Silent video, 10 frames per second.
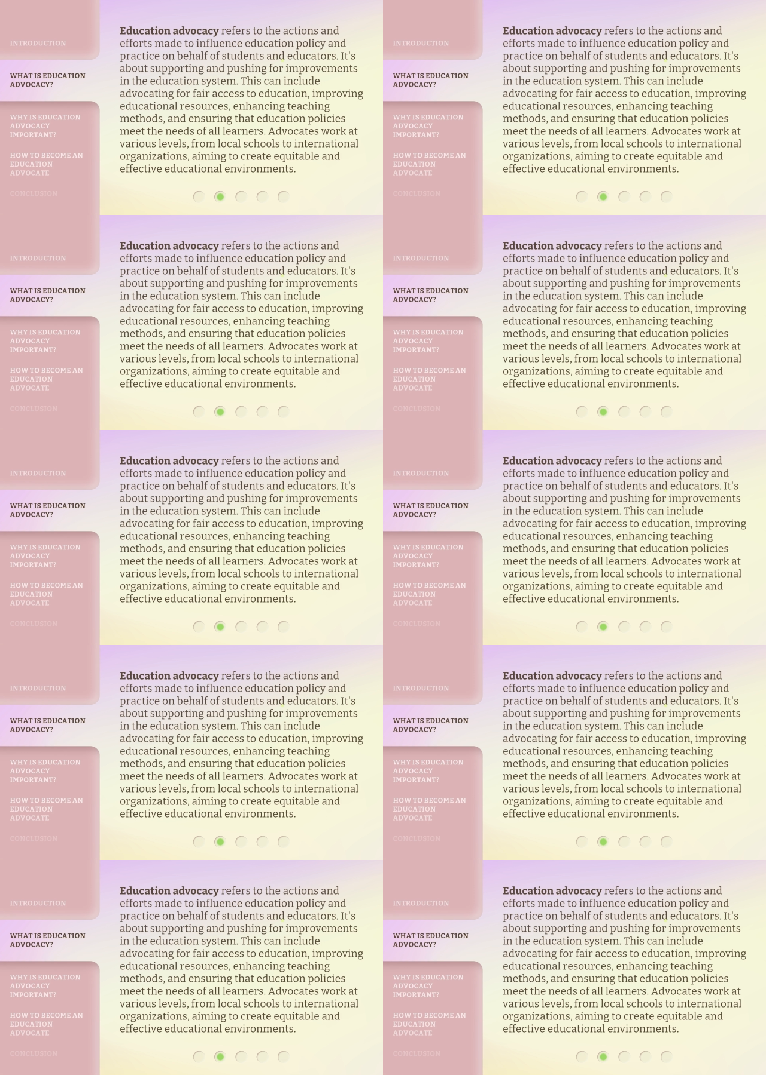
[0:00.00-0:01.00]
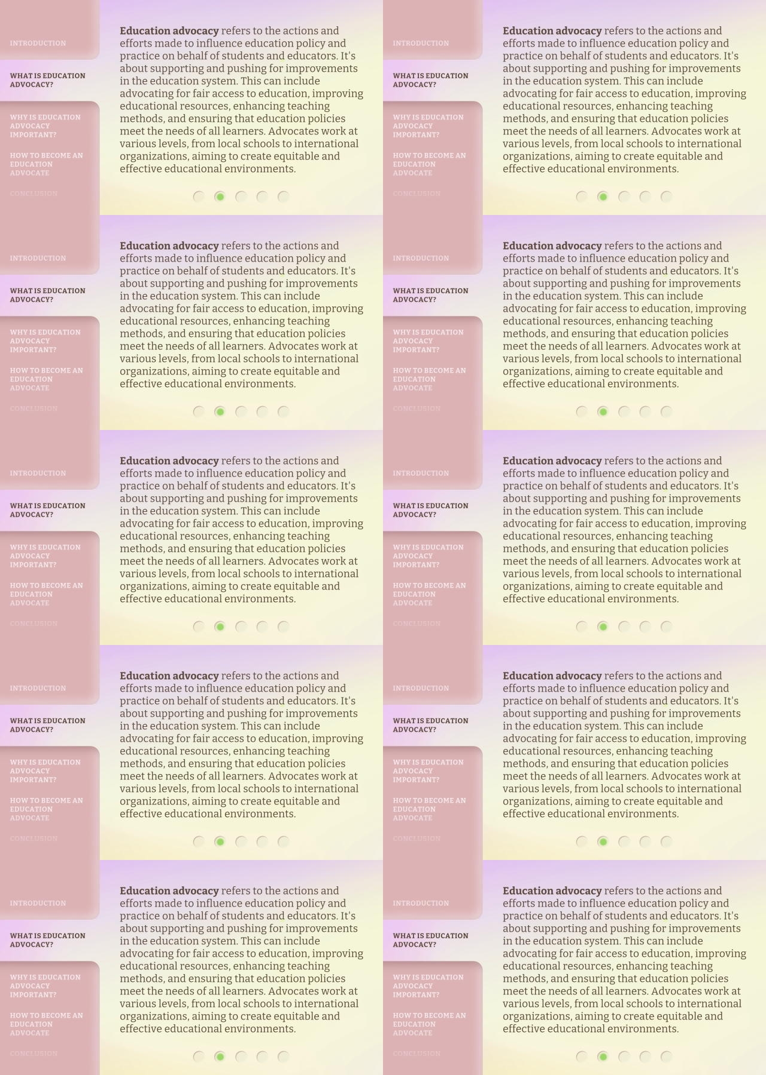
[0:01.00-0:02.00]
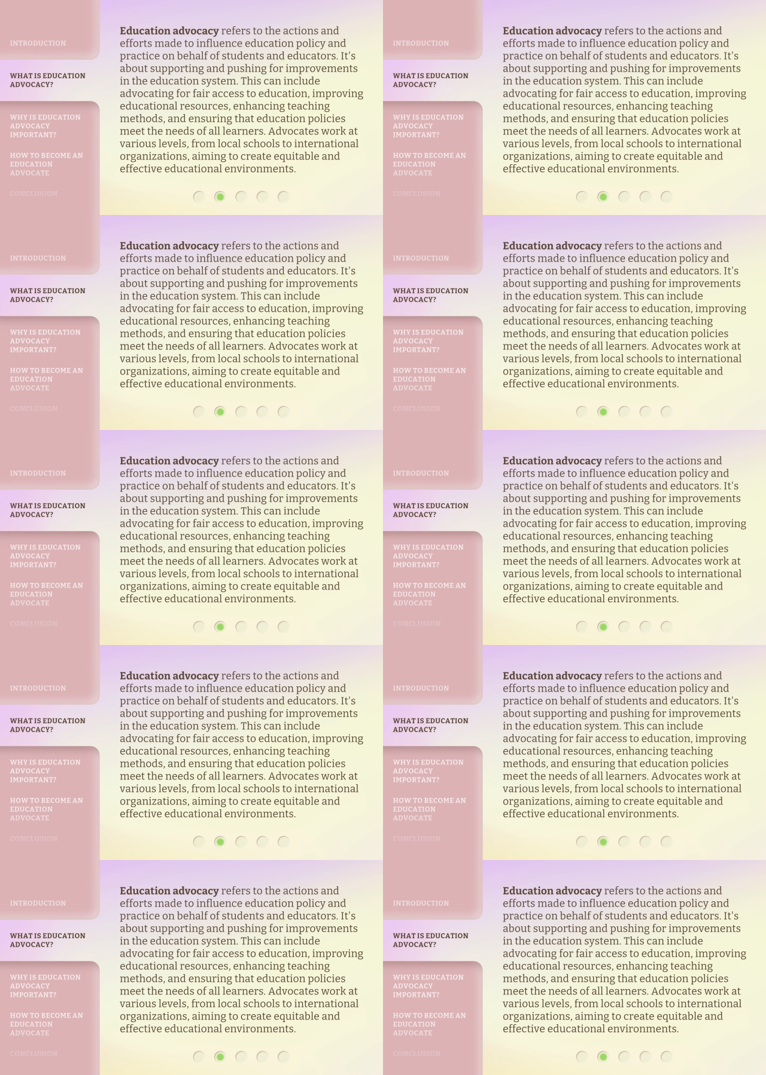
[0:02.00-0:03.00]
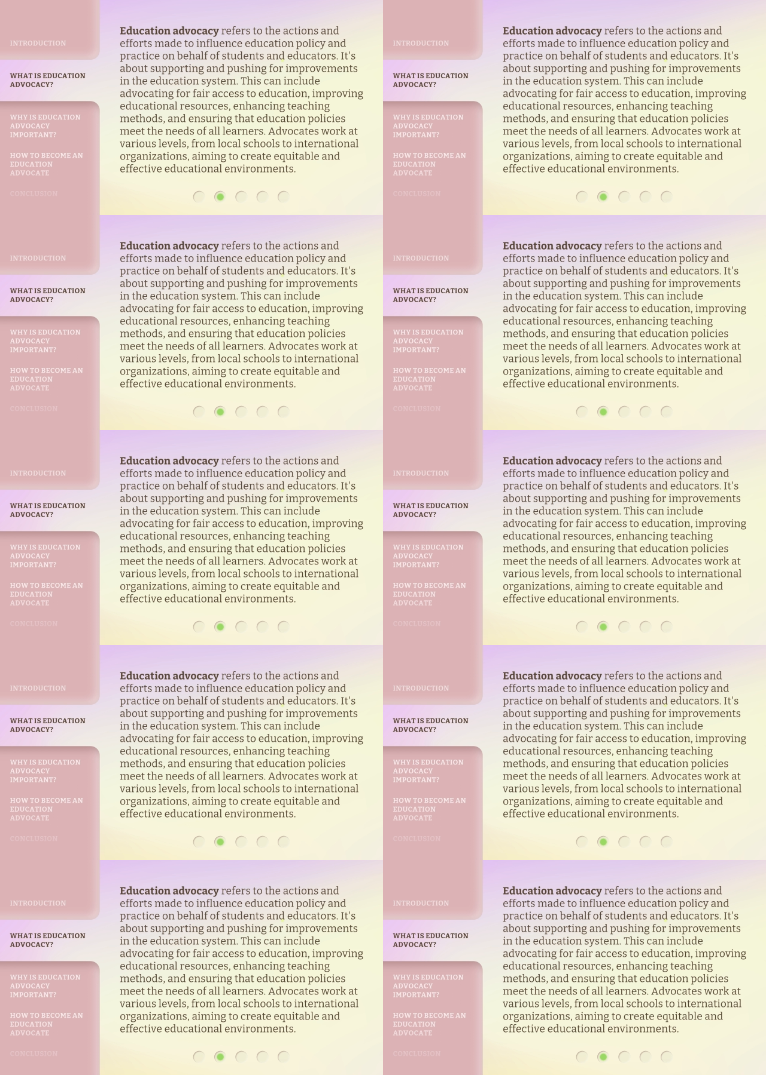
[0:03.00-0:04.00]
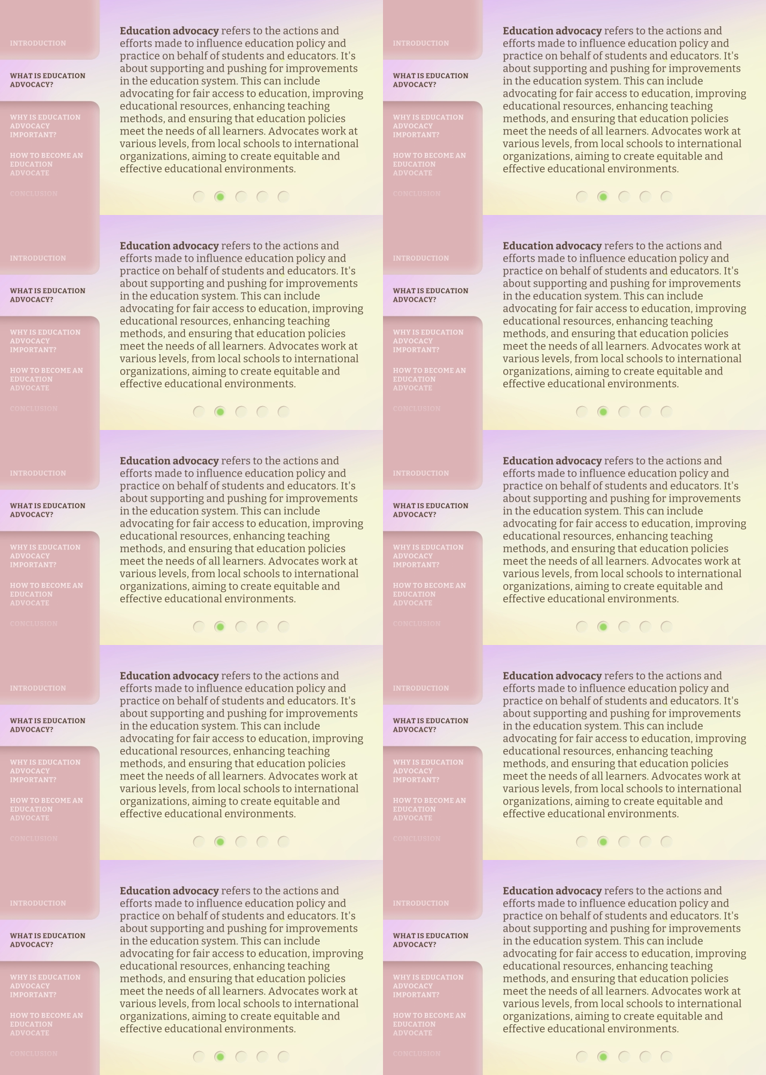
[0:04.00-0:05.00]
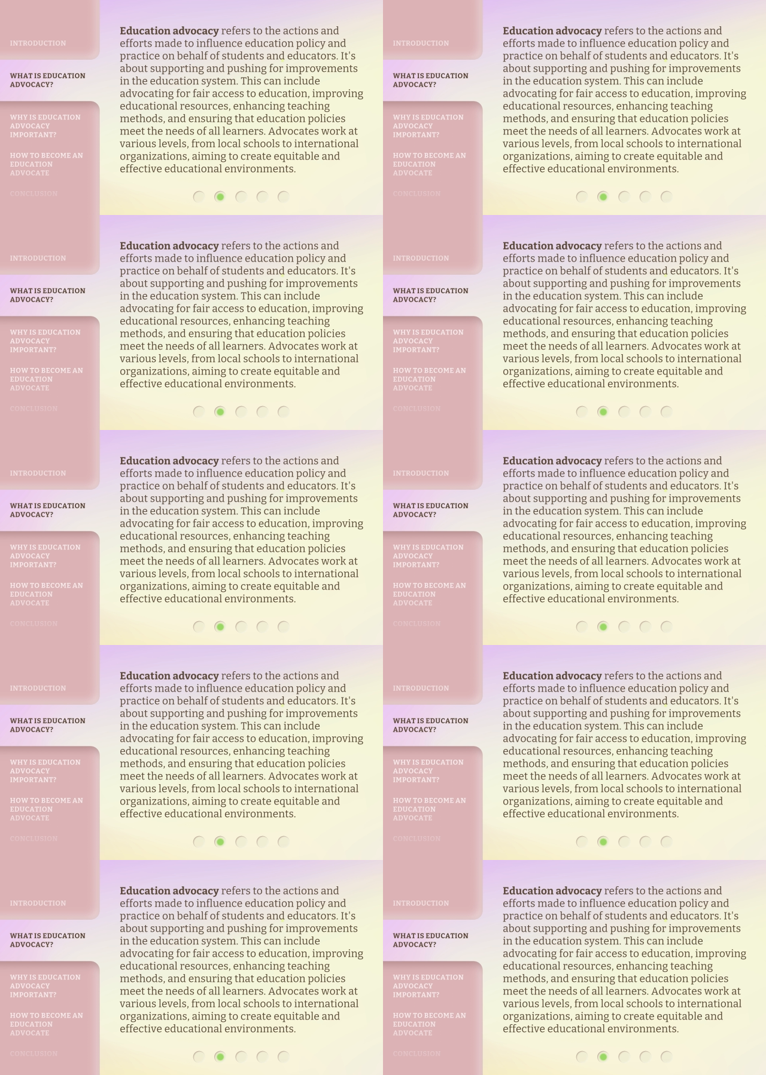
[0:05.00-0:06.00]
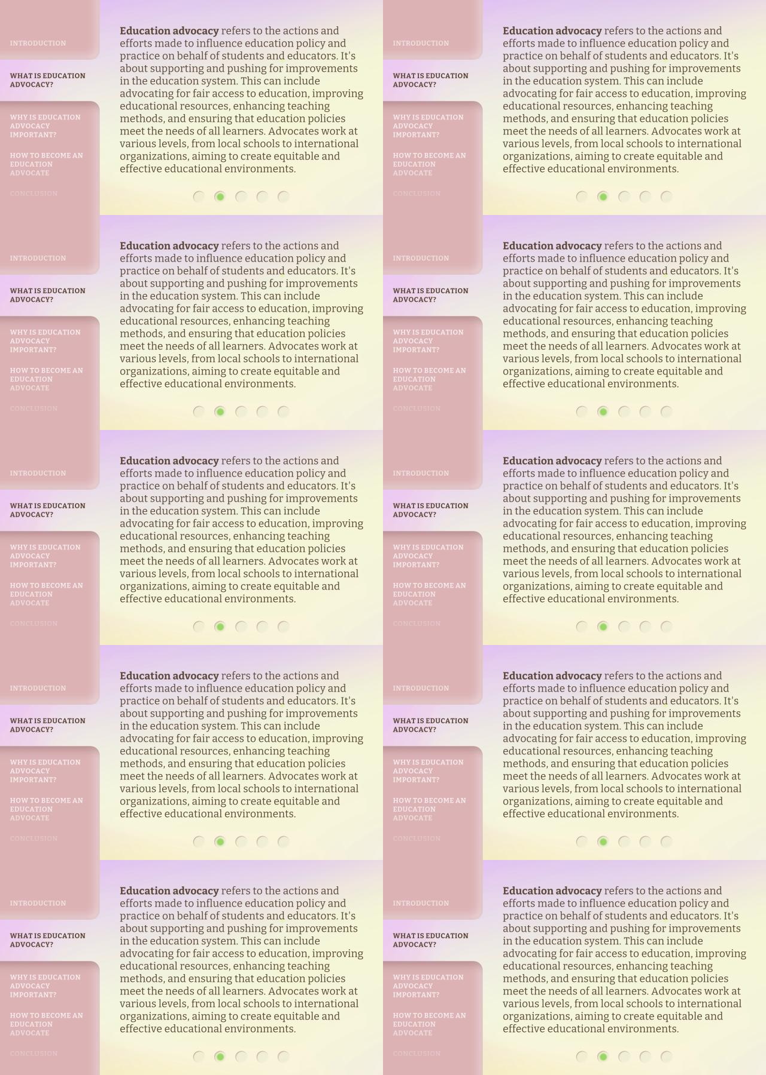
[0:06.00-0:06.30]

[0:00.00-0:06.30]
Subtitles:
Nobody's mouth can be seen.